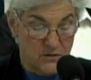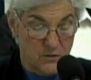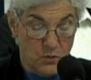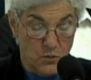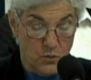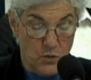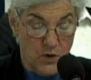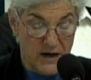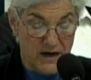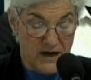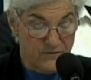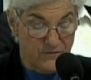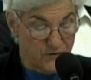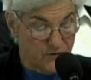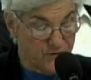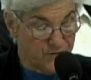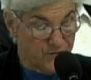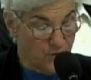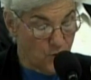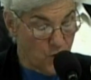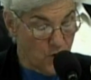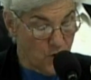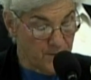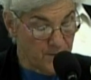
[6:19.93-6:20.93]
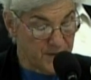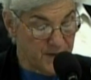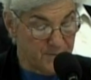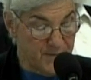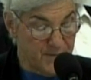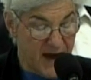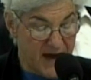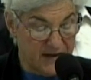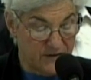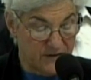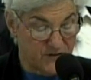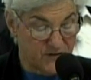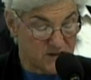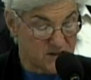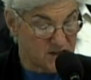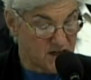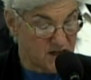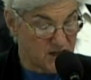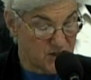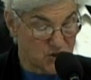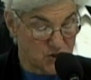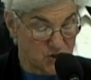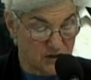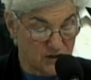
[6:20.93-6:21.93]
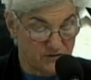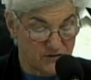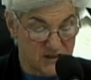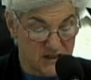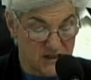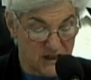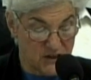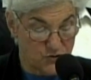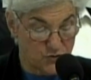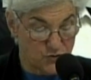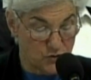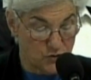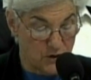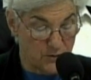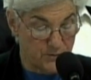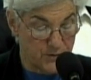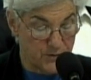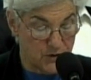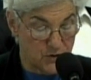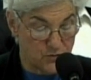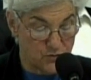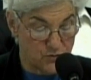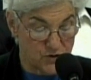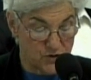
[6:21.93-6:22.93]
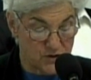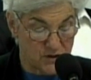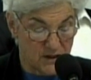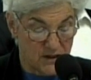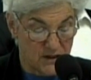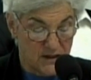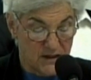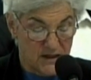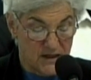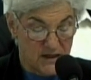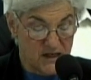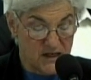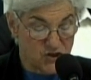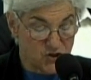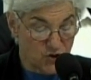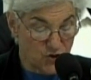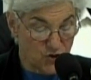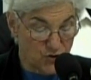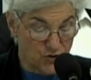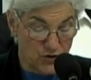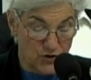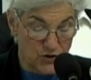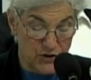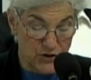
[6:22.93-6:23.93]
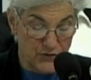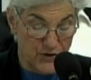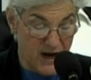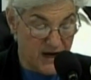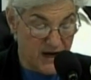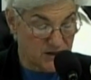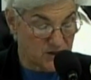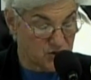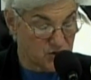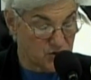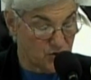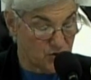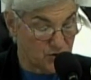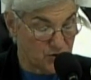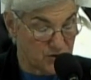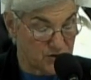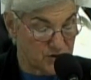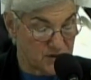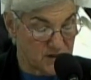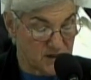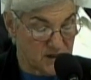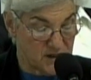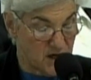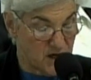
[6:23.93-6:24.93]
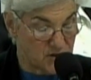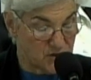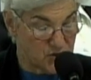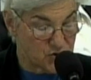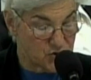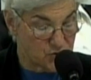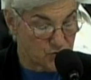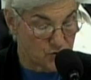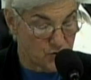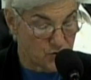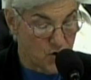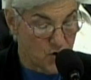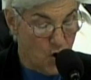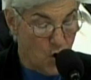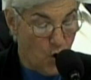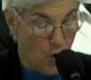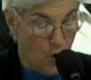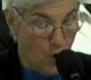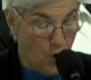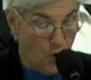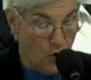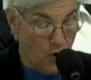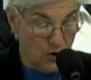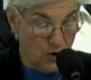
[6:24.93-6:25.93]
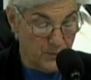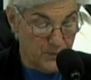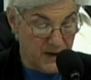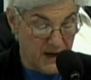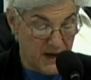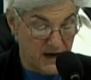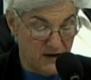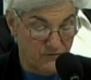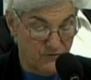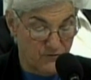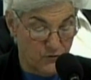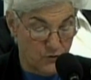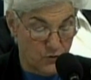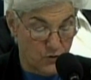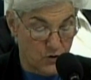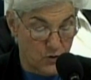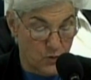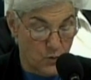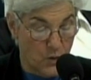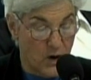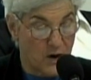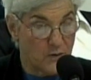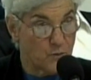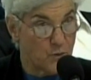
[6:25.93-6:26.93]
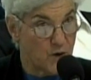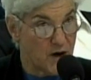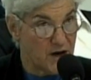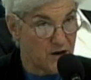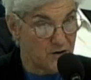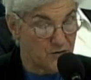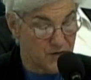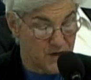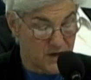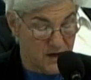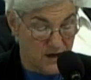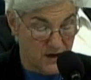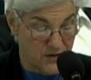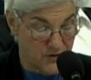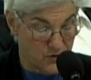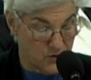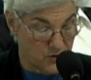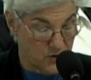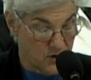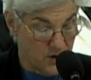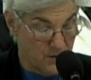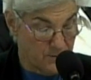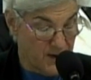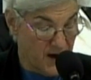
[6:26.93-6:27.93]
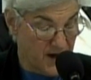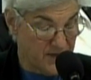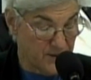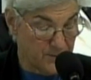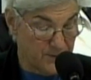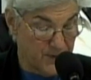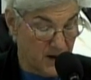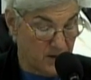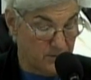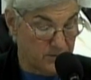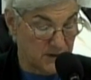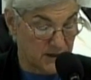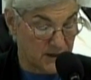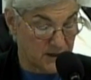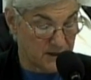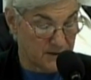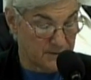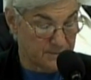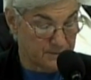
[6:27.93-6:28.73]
Whatever form the manifestation of sexual abuse, internal or external to the youngster, all are paid for one way or the other by the public.